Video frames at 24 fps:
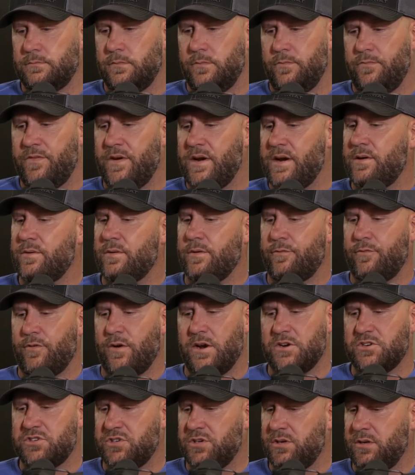Very
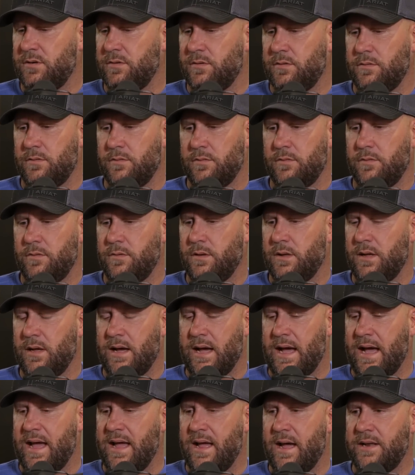refreshing.
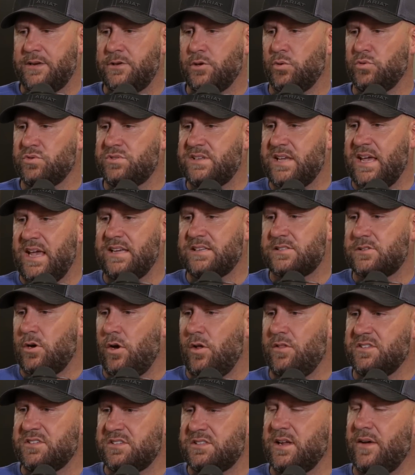I don't taste
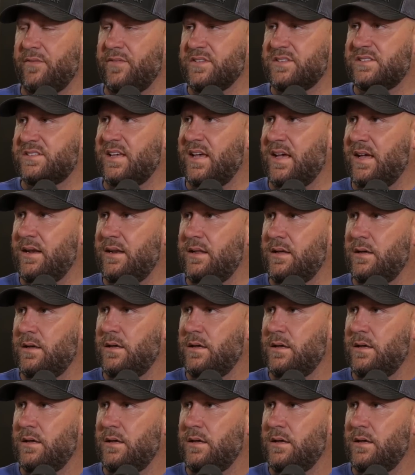all the stuff it said.